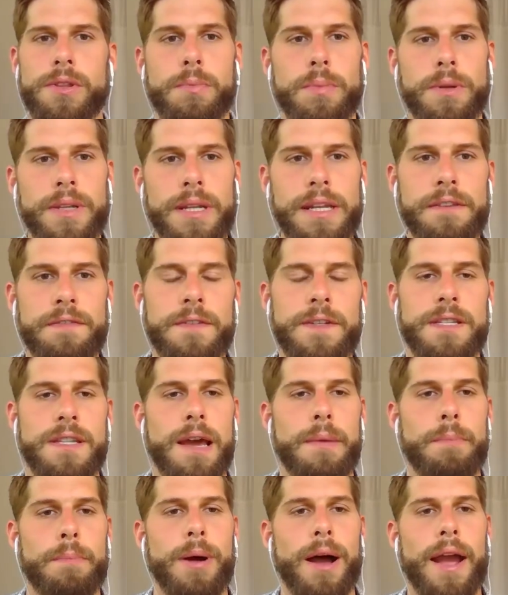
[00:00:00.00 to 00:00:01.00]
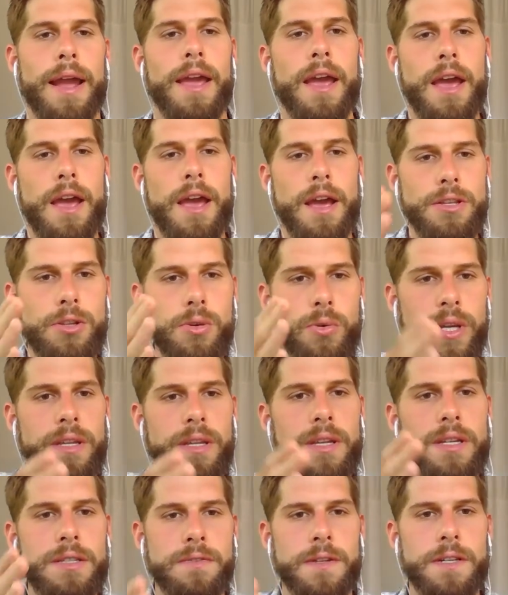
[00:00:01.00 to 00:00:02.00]
And the belief is that by doing
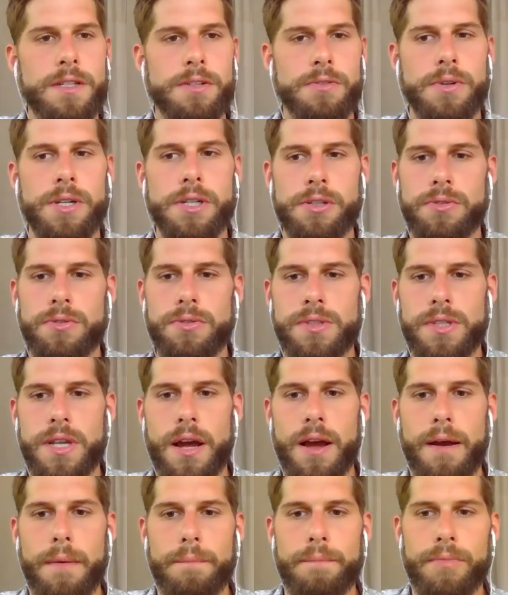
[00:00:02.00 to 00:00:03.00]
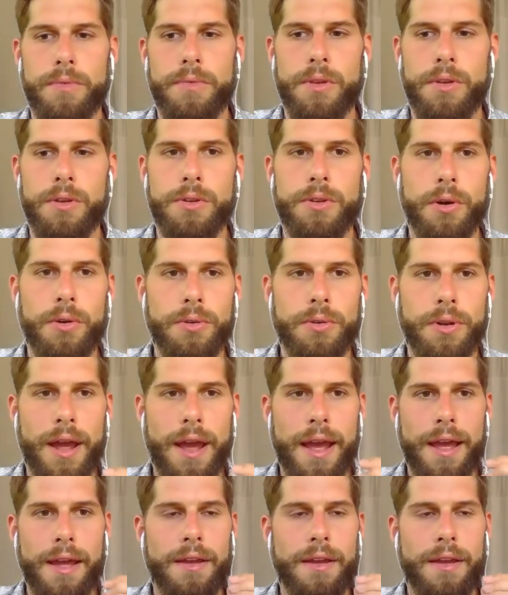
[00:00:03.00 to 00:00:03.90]
these fixed rituals, um, you don't